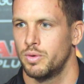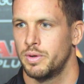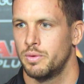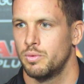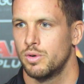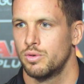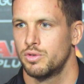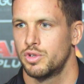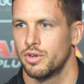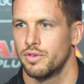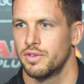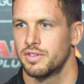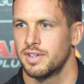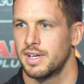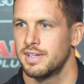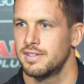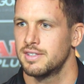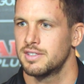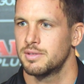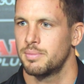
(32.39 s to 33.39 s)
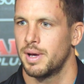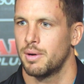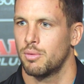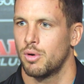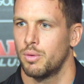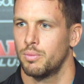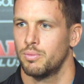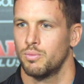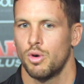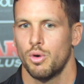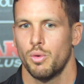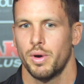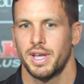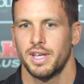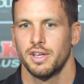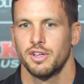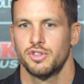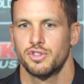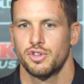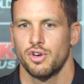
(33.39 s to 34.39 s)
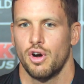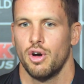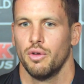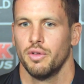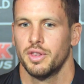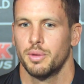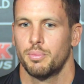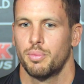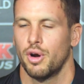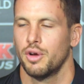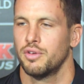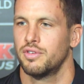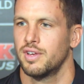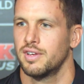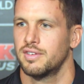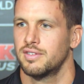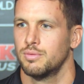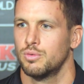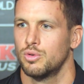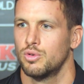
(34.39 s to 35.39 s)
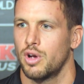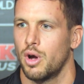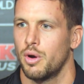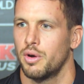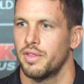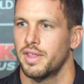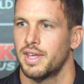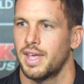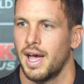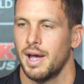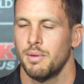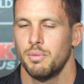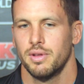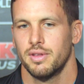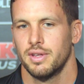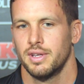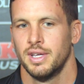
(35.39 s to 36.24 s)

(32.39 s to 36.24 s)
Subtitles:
We will during the season. It's about what we can control and the process that we'll go into the game with.